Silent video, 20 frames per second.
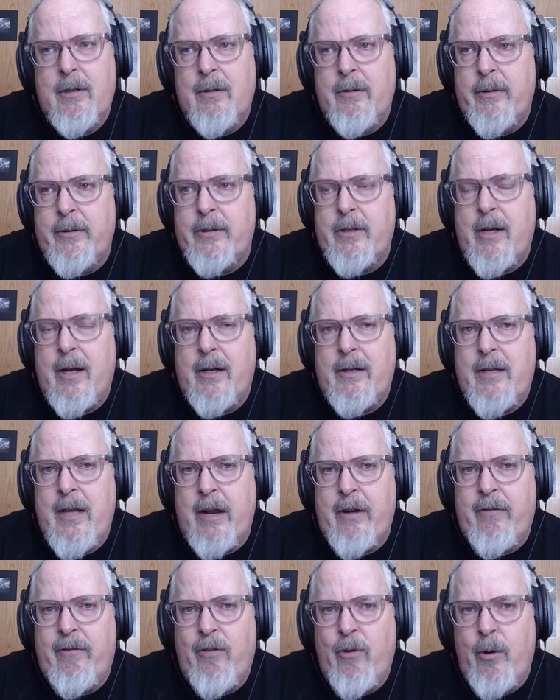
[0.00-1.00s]
There's a
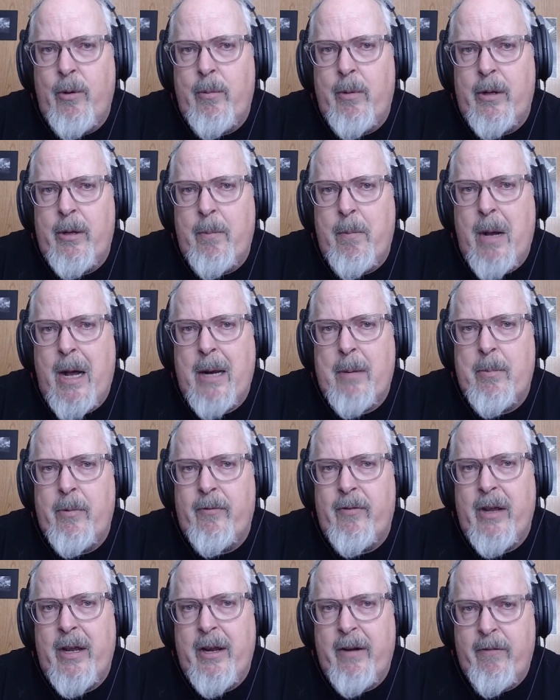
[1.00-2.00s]
contact form on the bottom
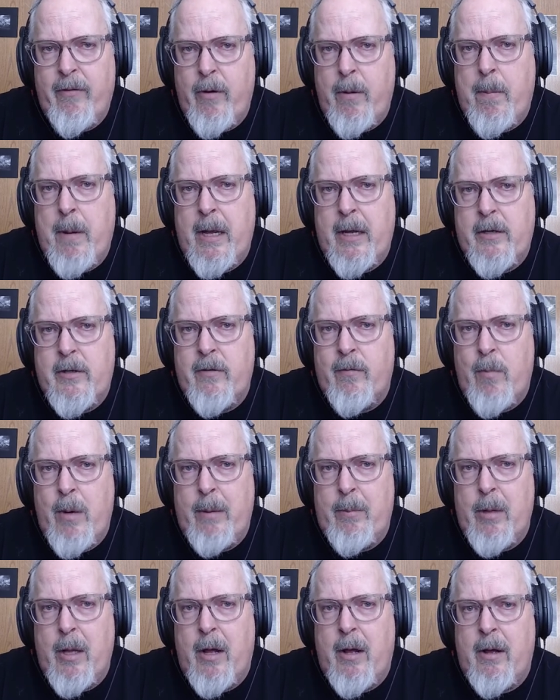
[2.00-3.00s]
of every page of
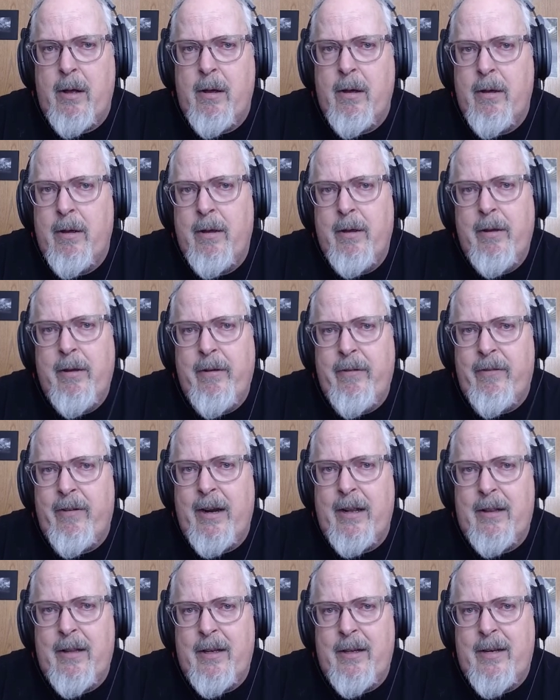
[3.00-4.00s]
my blog,
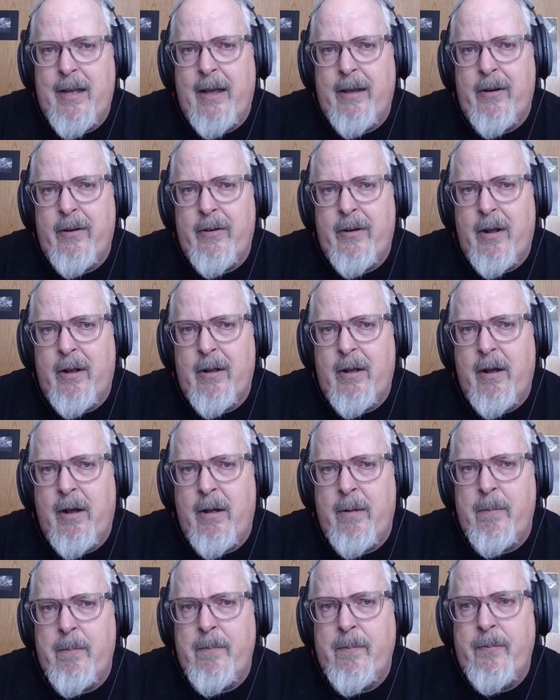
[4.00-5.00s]

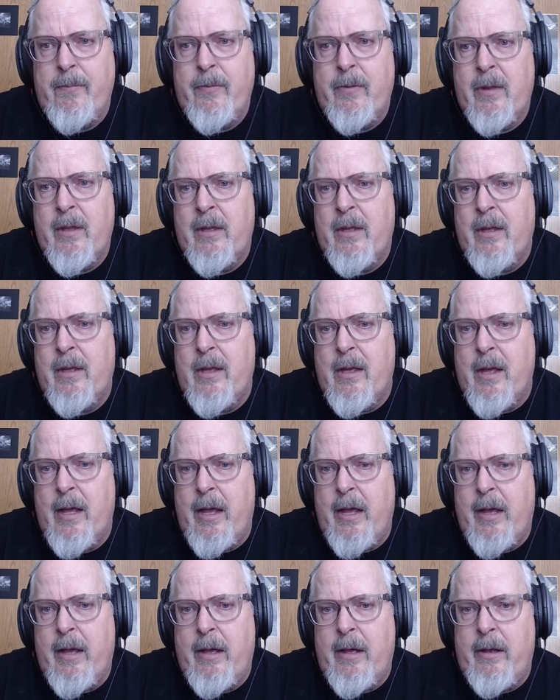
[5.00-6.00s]
franklintaggart.com.
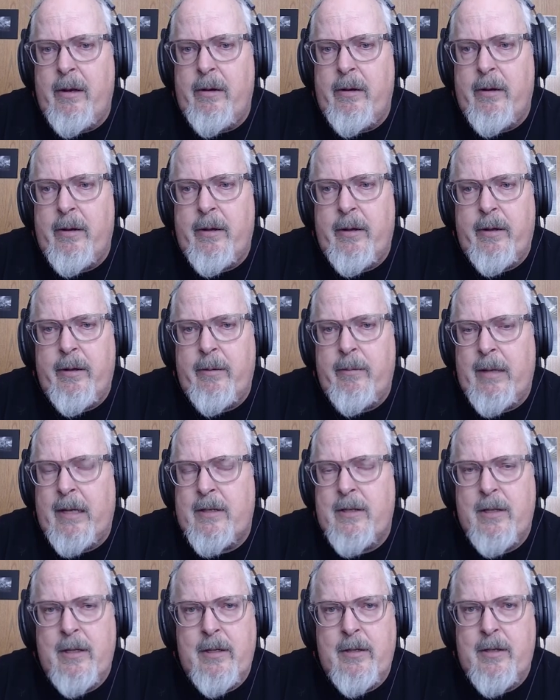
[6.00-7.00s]
And
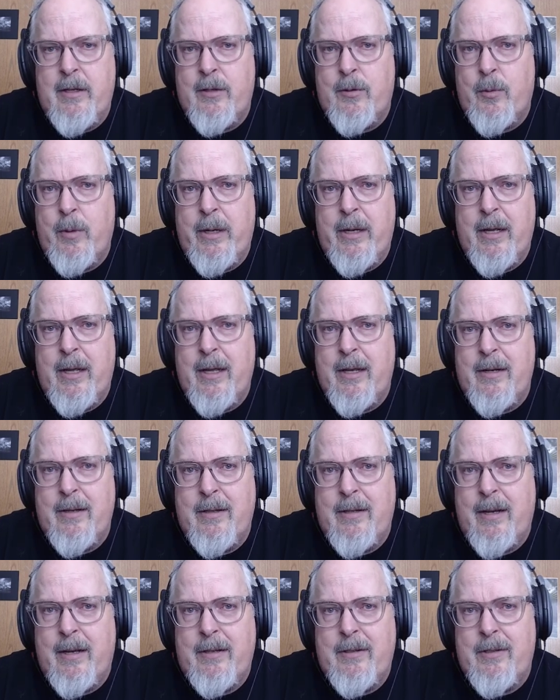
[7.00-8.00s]
that's the easiest way to get in
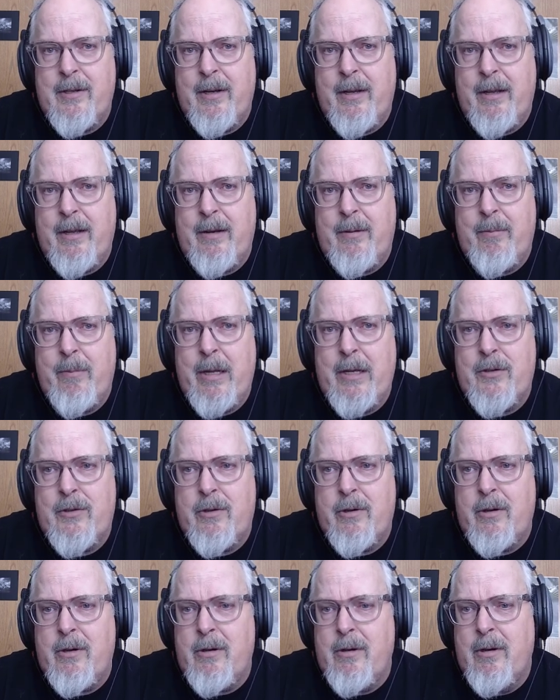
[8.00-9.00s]
touch, and make
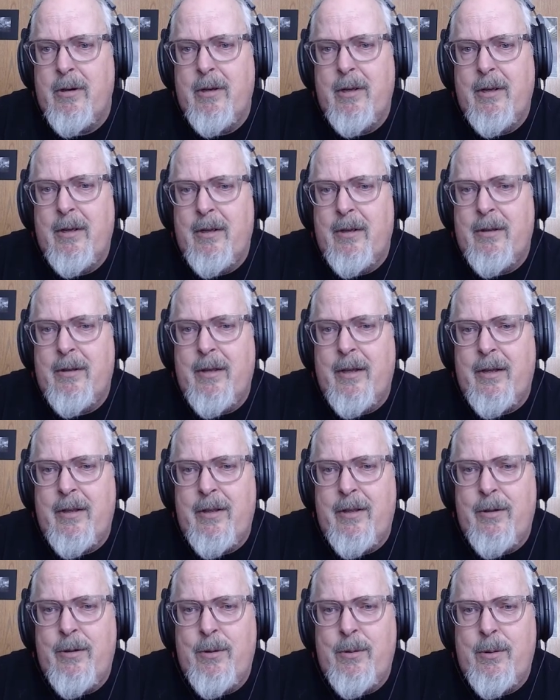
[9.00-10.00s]
sure that
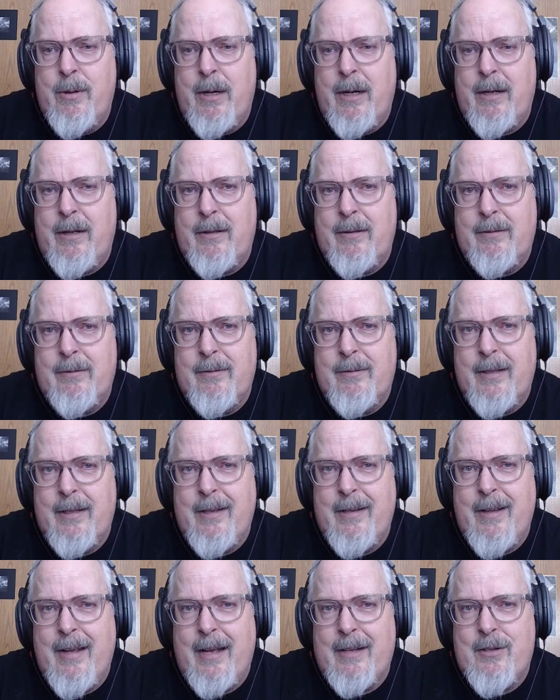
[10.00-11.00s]
you
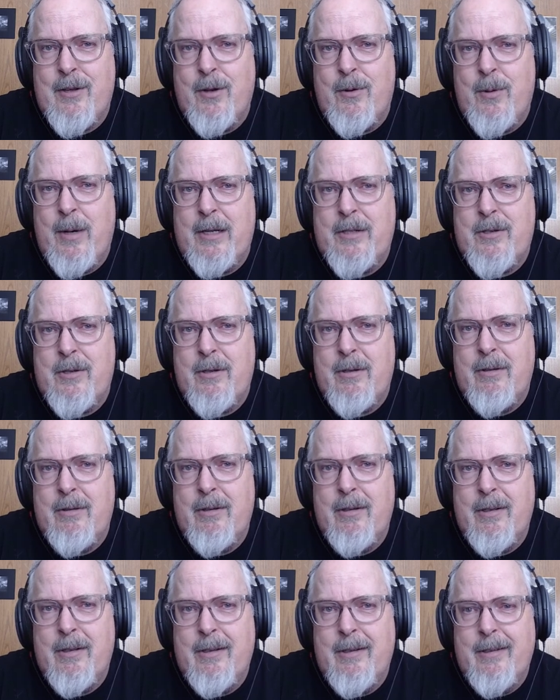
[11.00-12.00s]
ask a question,
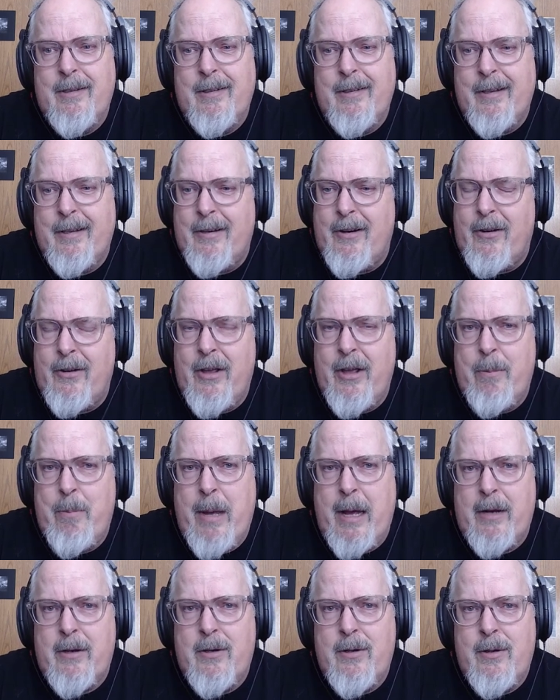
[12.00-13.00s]
and I'll get
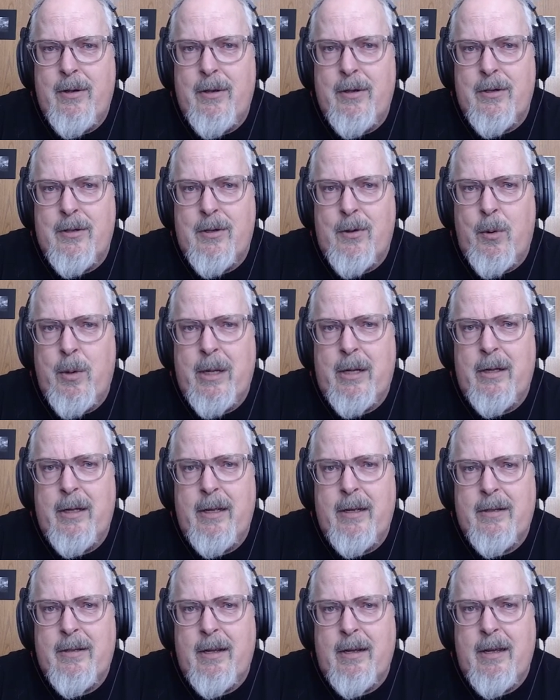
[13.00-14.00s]
back to you as
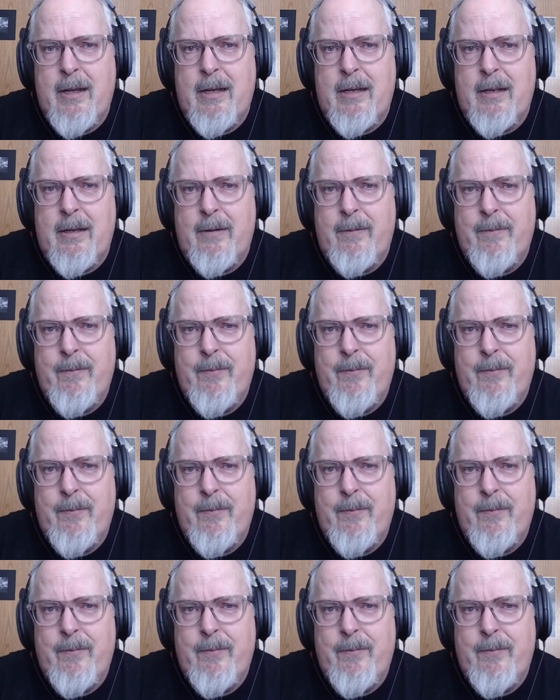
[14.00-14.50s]
quickly as I can.